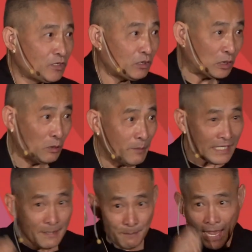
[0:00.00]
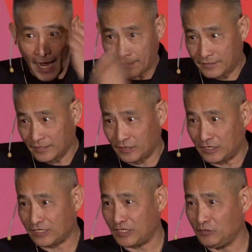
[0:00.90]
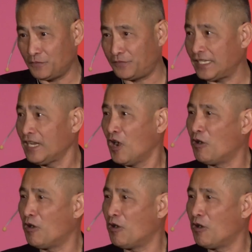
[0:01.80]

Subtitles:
So you too many masks to see your friend,